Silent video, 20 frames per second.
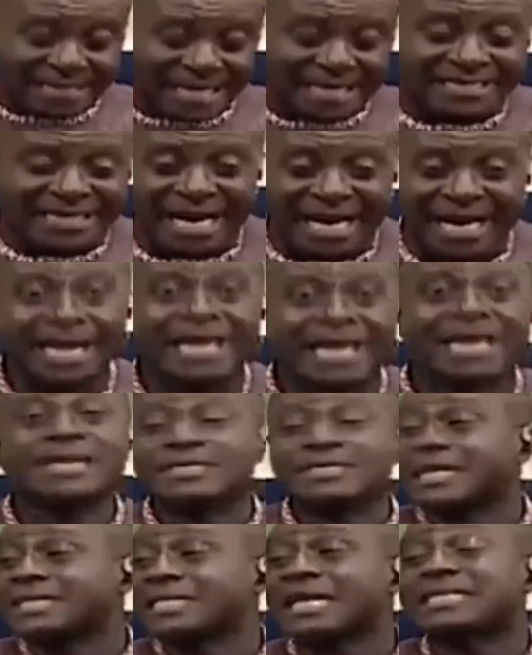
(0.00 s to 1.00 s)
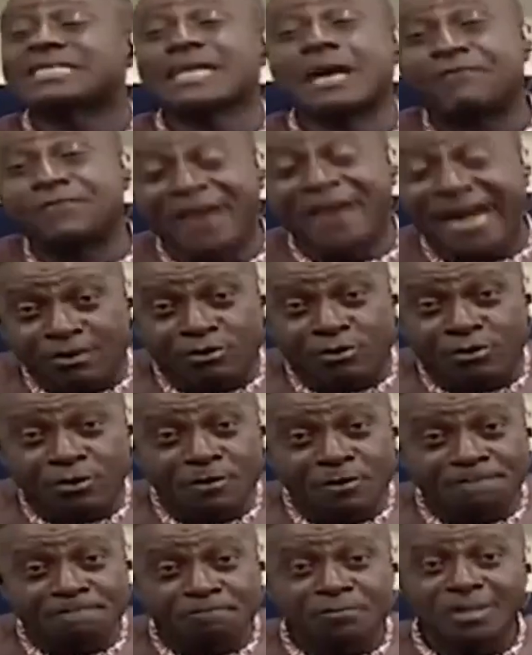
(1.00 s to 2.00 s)
Say say say champagne. No,
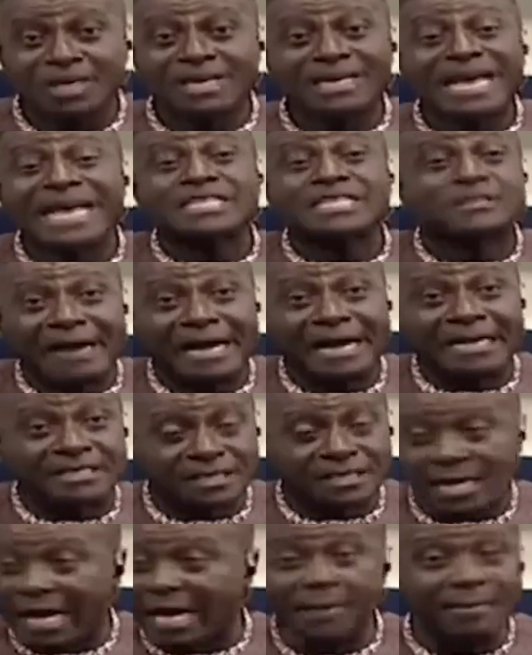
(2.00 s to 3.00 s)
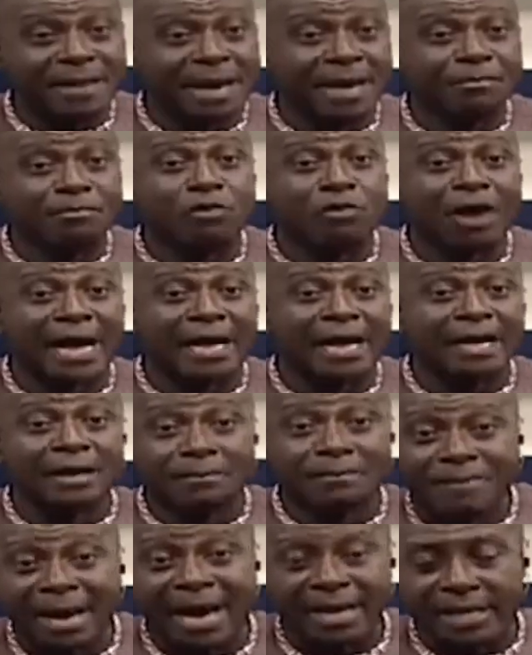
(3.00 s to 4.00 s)
next month, eh, May, May,
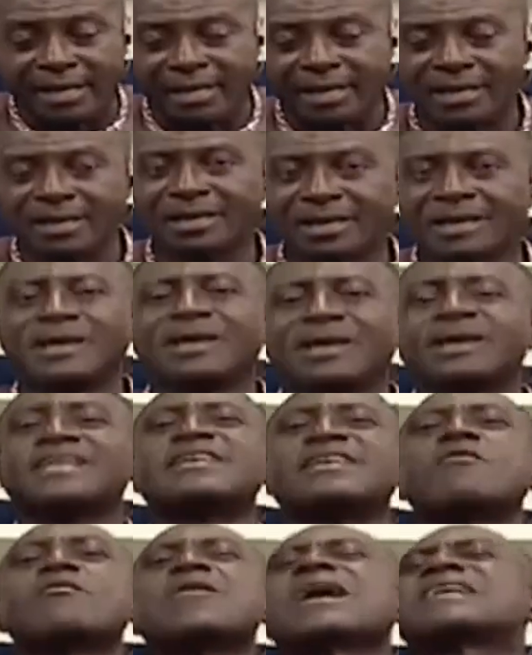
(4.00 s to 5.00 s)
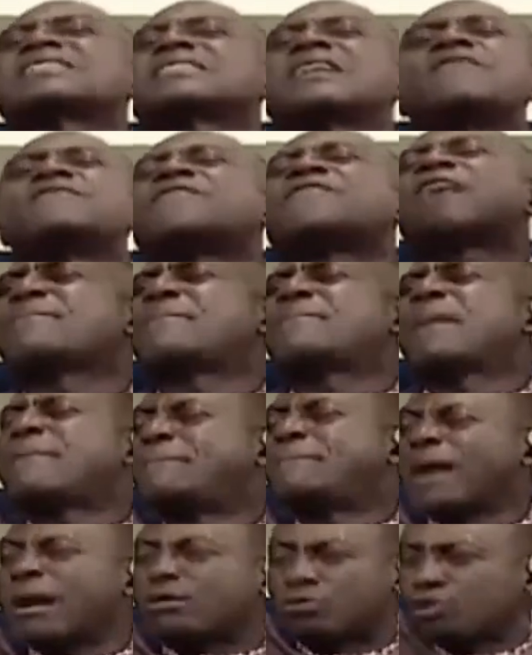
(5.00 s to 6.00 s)
May. The way a champagne be
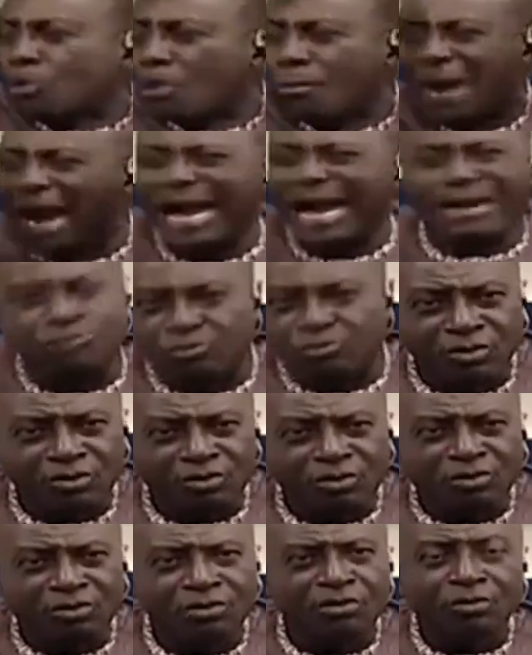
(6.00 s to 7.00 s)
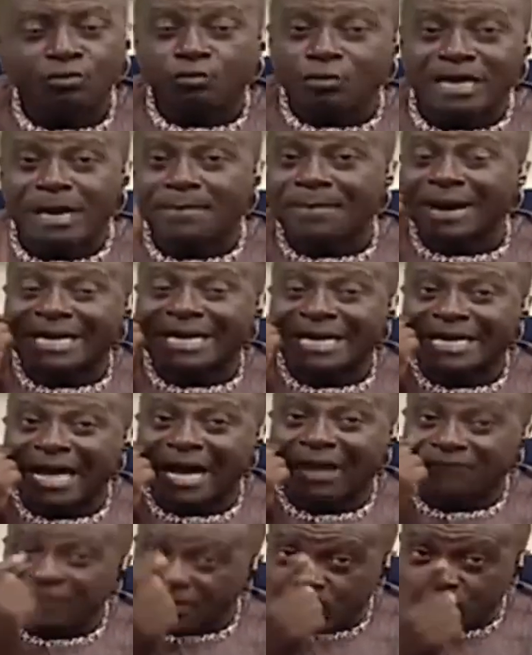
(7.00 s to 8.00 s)
back room hado. What am I Kenya
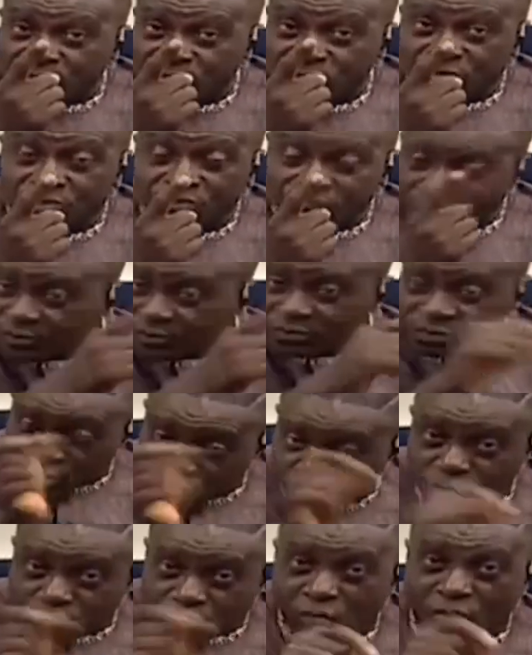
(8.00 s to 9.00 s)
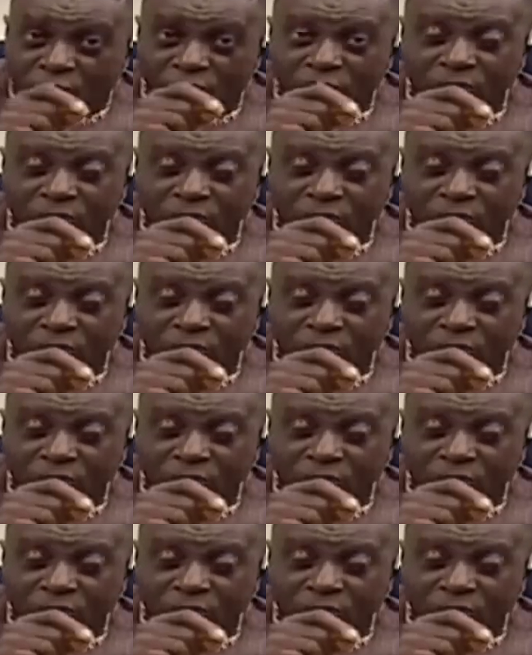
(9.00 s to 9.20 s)
fatun fat troto?